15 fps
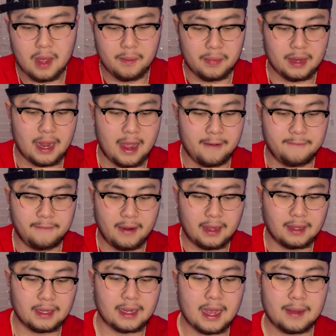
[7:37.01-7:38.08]
But yeah, I
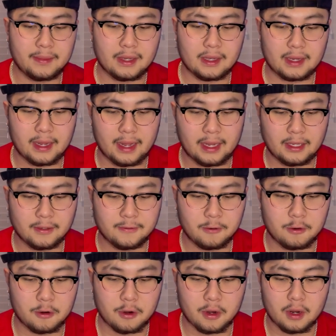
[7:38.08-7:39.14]
finally got me a case
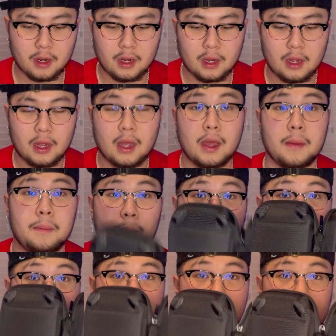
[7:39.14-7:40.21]
for
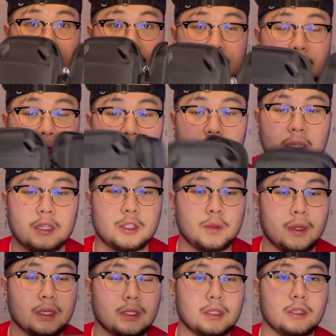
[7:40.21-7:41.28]
my
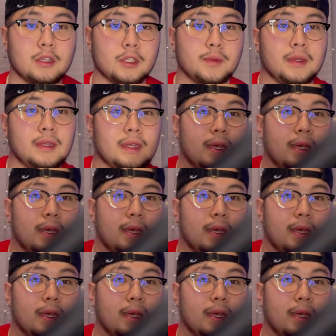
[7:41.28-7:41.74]
Switch. You know, it's pretty